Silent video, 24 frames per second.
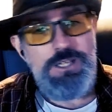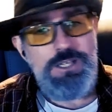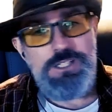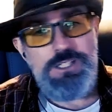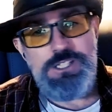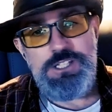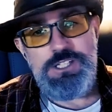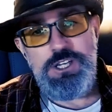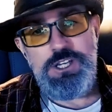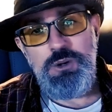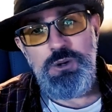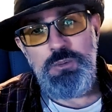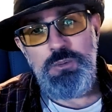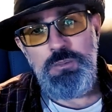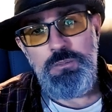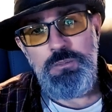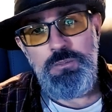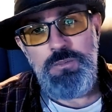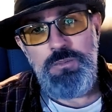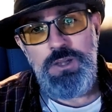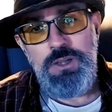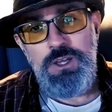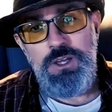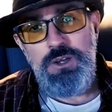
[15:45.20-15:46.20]
So,
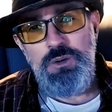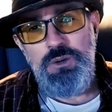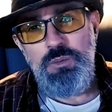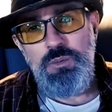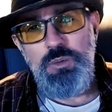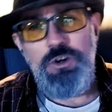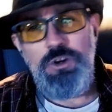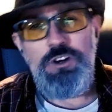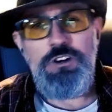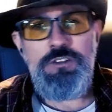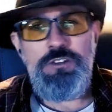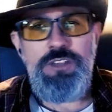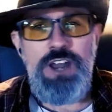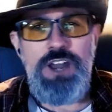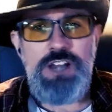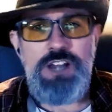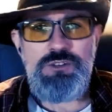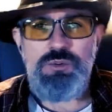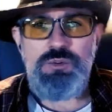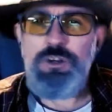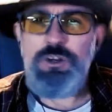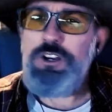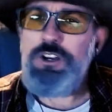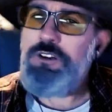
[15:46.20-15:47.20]
what are your
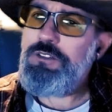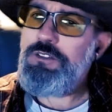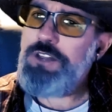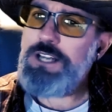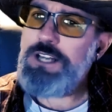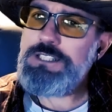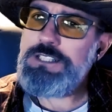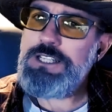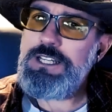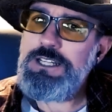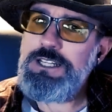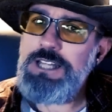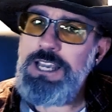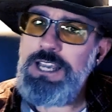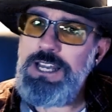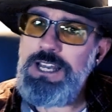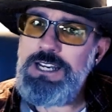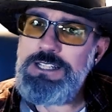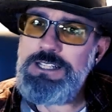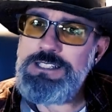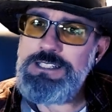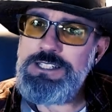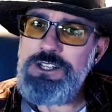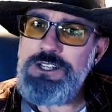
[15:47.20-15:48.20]
thoughts? What are your thoughts on
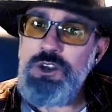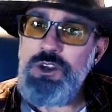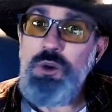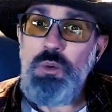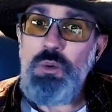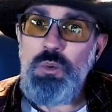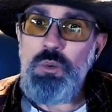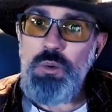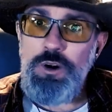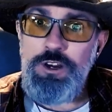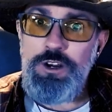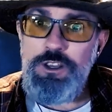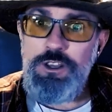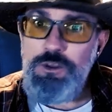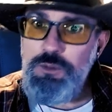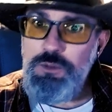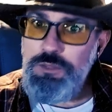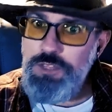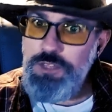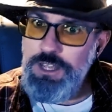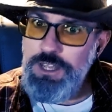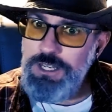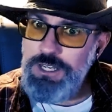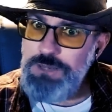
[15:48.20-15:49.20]
Atlantis? Where do you
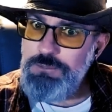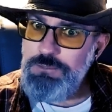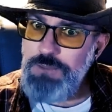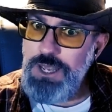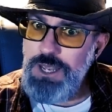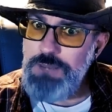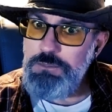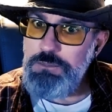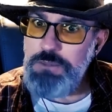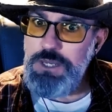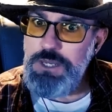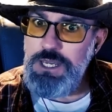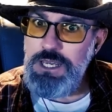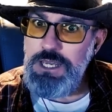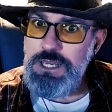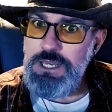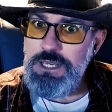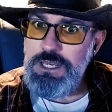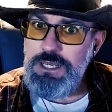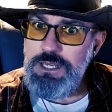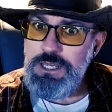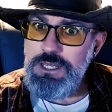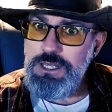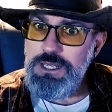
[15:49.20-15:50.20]
think it might
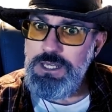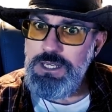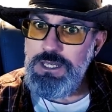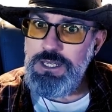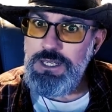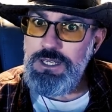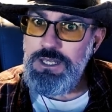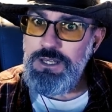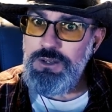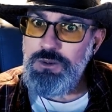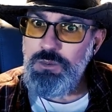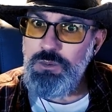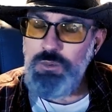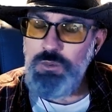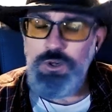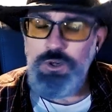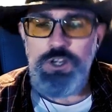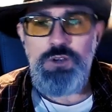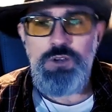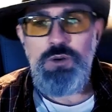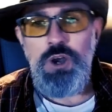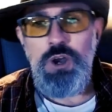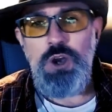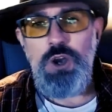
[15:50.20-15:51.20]
be?
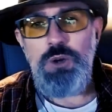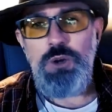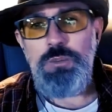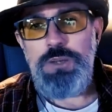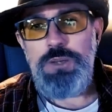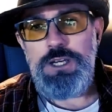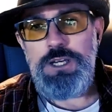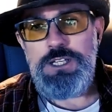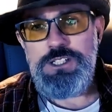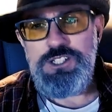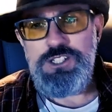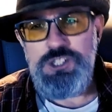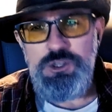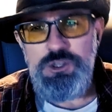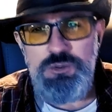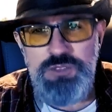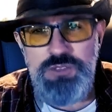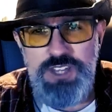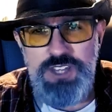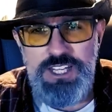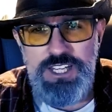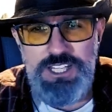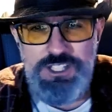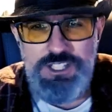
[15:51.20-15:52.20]
Where do you hope it is? Do you
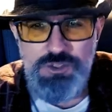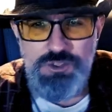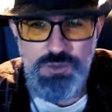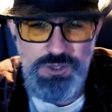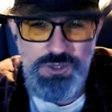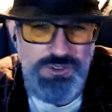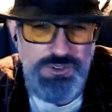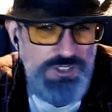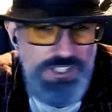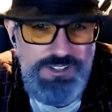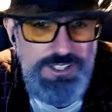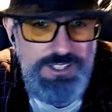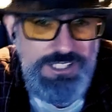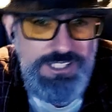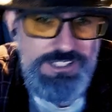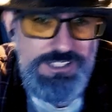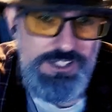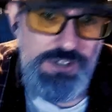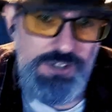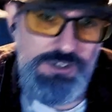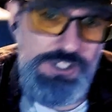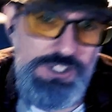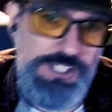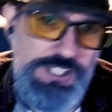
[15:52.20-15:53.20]
think it's real? Do you think
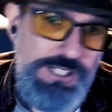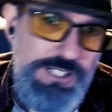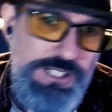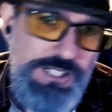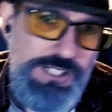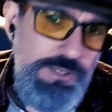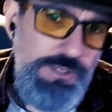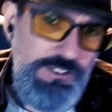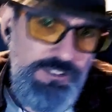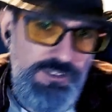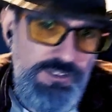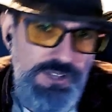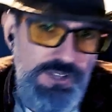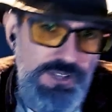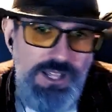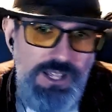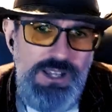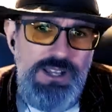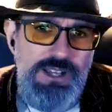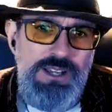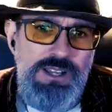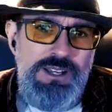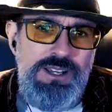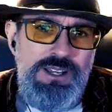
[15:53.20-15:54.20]
it's all just a myth,
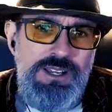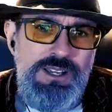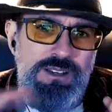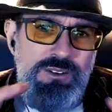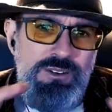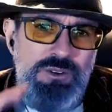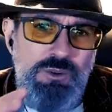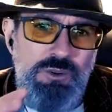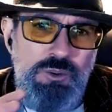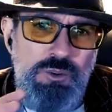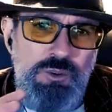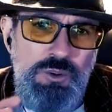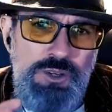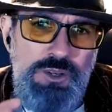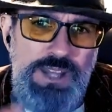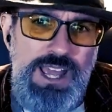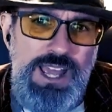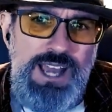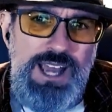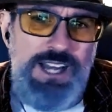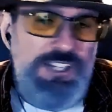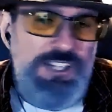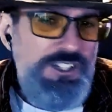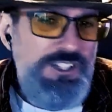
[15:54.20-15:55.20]
or
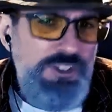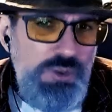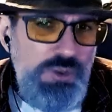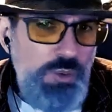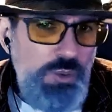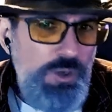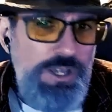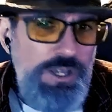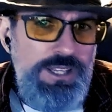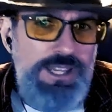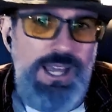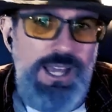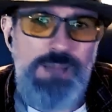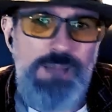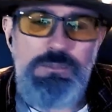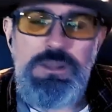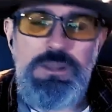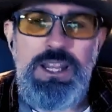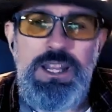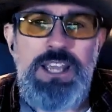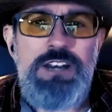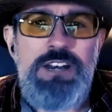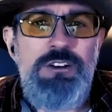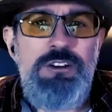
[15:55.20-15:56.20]
that a story
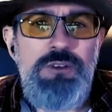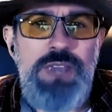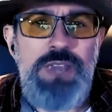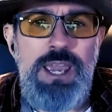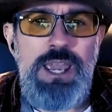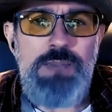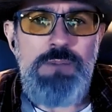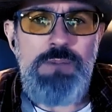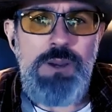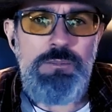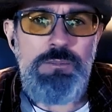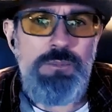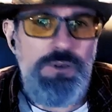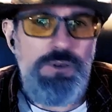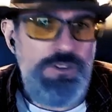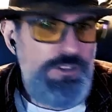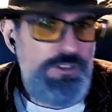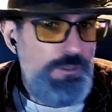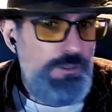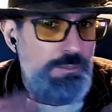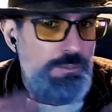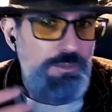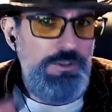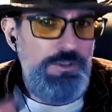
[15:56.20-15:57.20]
that Plato came up
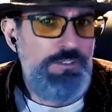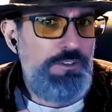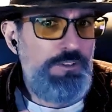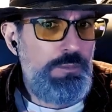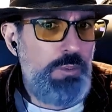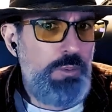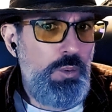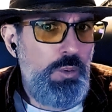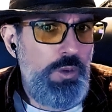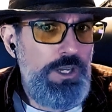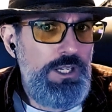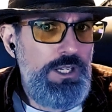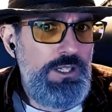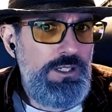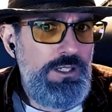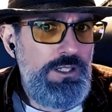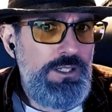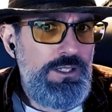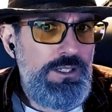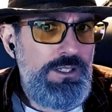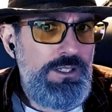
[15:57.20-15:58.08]
with to prove a point?